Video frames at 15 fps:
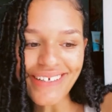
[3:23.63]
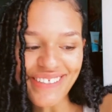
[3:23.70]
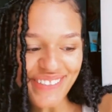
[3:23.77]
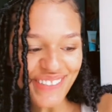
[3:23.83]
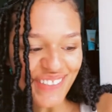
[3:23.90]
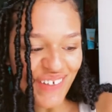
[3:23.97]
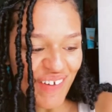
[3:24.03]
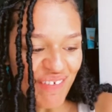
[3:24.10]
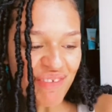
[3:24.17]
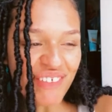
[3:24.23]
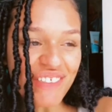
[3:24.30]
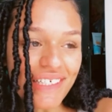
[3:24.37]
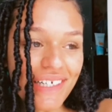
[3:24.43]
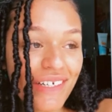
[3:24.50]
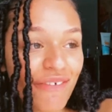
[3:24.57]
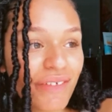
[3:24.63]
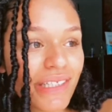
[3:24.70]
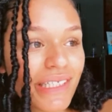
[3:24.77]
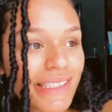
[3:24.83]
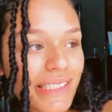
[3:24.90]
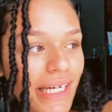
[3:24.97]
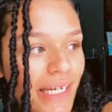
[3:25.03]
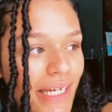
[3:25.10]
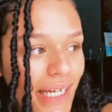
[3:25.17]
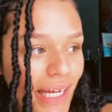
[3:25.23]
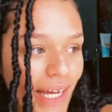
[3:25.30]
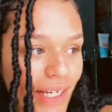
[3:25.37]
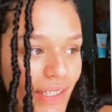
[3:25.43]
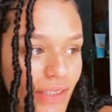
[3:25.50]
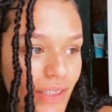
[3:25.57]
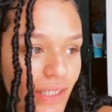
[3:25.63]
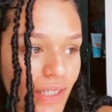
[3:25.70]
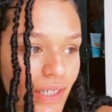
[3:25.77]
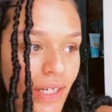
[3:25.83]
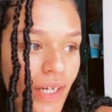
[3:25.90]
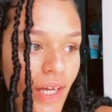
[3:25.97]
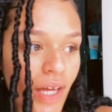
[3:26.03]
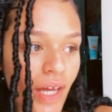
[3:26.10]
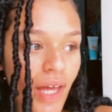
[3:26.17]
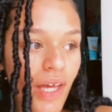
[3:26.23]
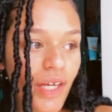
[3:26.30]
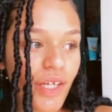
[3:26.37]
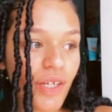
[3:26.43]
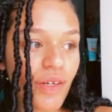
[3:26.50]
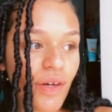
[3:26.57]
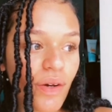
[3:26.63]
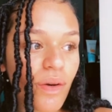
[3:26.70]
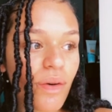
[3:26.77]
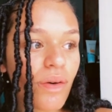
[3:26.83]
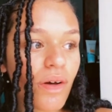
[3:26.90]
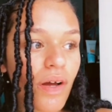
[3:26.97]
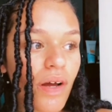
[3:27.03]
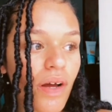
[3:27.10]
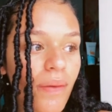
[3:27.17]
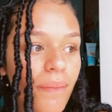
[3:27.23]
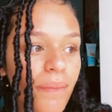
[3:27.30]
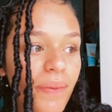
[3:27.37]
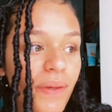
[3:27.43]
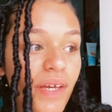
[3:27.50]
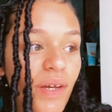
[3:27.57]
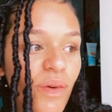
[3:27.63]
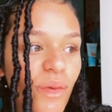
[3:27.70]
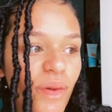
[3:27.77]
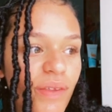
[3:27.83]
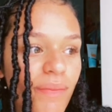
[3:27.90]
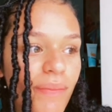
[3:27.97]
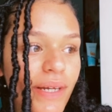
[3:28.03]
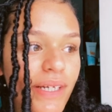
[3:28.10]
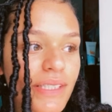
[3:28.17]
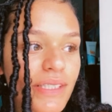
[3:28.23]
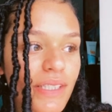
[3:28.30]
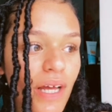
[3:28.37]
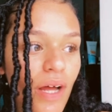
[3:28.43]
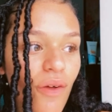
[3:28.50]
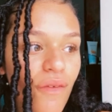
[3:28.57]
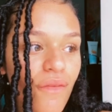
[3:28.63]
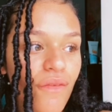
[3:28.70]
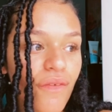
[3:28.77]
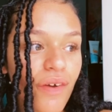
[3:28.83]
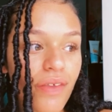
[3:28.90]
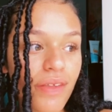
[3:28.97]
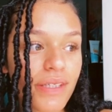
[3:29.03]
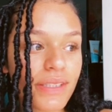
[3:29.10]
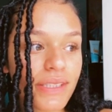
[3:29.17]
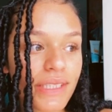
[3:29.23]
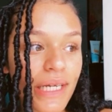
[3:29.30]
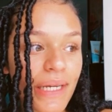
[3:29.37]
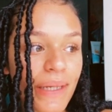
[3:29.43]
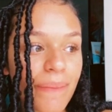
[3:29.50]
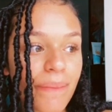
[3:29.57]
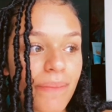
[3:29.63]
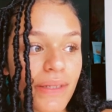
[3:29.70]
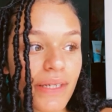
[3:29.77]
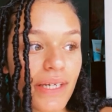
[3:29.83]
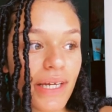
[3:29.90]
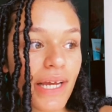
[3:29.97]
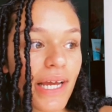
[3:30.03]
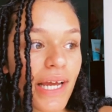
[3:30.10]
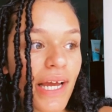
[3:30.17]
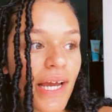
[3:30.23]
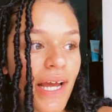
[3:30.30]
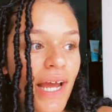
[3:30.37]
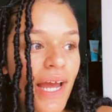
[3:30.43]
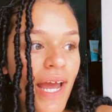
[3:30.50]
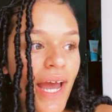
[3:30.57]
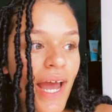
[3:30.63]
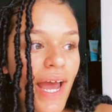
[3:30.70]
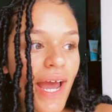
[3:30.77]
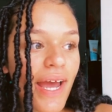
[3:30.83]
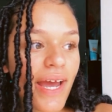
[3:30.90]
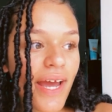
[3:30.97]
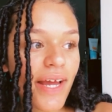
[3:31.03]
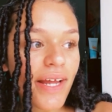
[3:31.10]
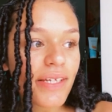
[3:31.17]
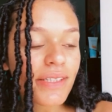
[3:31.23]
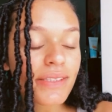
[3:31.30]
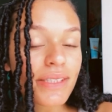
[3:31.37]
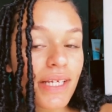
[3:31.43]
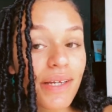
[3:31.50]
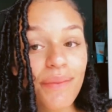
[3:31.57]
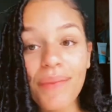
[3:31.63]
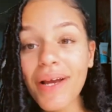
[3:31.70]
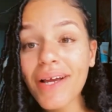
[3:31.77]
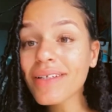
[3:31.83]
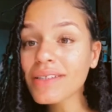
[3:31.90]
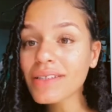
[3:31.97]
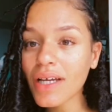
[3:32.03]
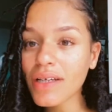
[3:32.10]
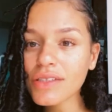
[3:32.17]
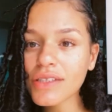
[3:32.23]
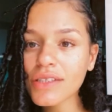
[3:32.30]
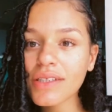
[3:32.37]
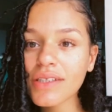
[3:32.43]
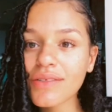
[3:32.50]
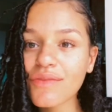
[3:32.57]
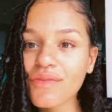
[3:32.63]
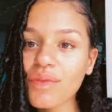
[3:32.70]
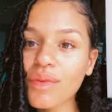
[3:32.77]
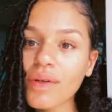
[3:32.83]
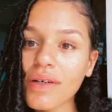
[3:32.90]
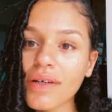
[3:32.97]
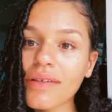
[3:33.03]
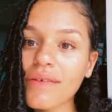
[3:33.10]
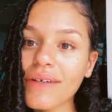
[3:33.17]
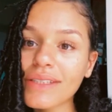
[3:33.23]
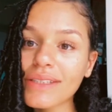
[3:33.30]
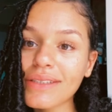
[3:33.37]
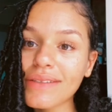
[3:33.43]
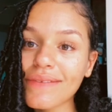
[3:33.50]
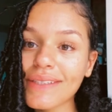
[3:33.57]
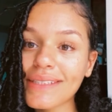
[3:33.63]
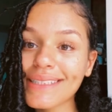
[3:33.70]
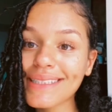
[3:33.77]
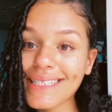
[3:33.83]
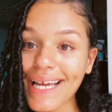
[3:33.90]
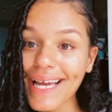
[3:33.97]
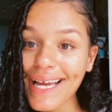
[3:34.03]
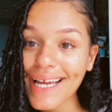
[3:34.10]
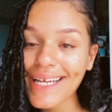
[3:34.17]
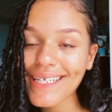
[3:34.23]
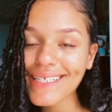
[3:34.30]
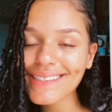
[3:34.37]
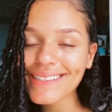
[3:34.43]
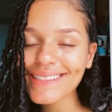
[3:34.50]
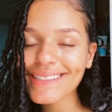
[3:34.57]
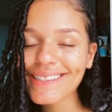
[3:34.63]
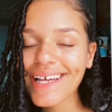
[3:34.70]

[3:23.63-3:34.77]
so I'm gonna really dedicate to, you know, being with myself for this time being and setting my intention for the rest of the days